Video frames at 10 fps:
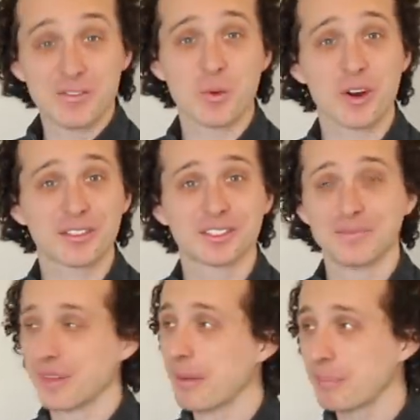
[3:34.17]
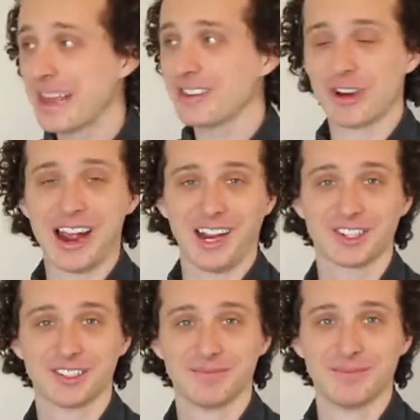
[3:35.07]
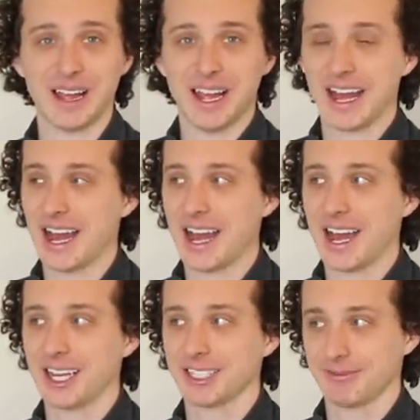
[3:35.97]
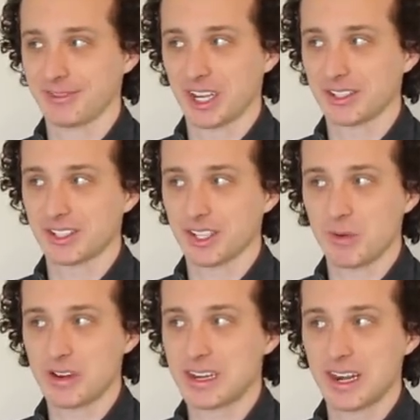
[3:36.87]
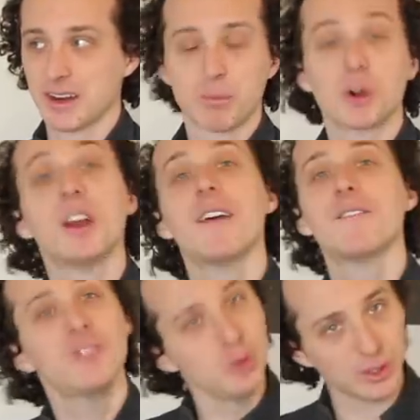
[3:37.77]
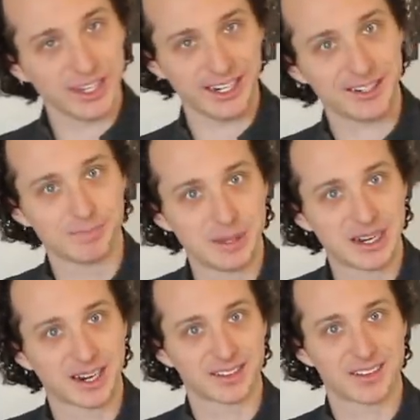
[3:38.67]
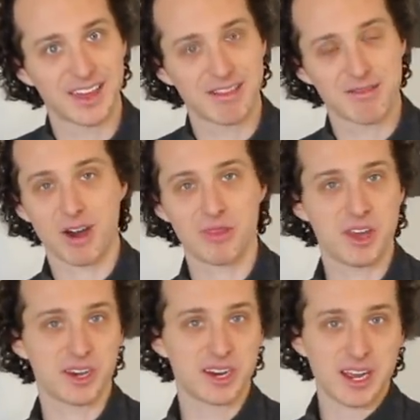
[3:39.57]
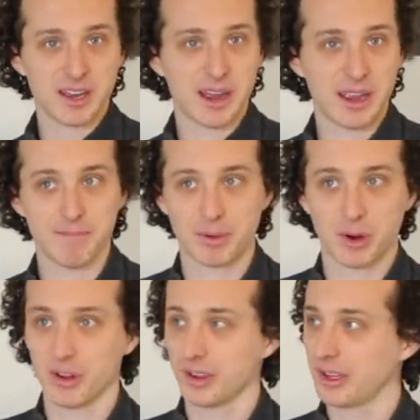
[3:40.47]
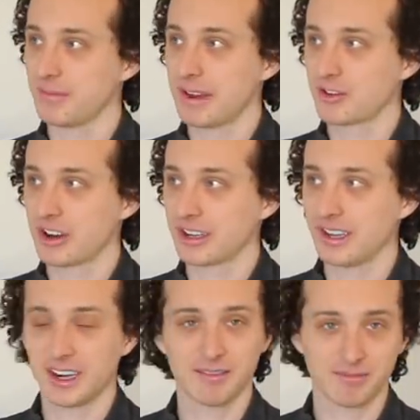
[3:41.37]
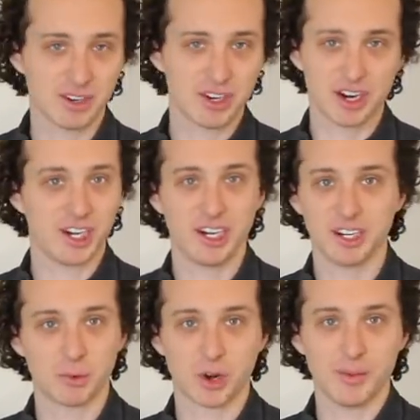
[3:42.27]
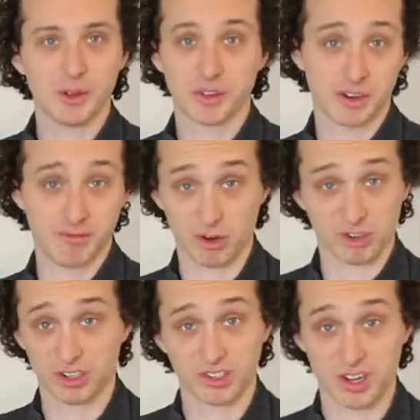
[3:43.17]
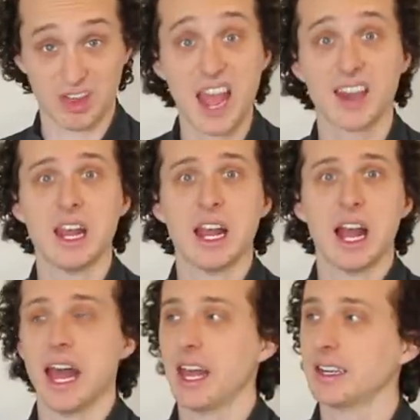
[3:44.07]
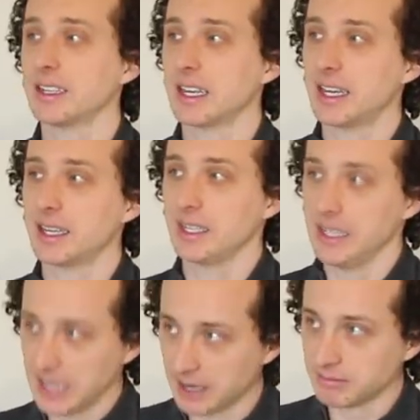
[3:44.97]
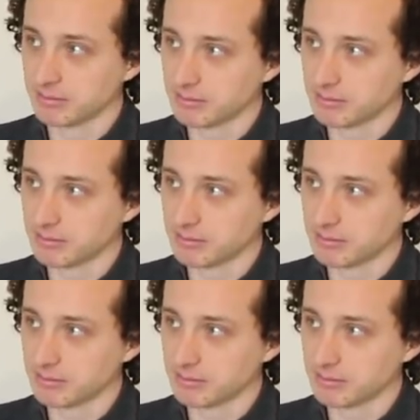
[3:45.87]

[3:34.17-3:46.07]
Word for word: Even worse, a plane crashed because uh, someone didn't put enough fuel in it because they thought that imperial and metric didn't you didn't need to worry about the conversions on that and uh, yeah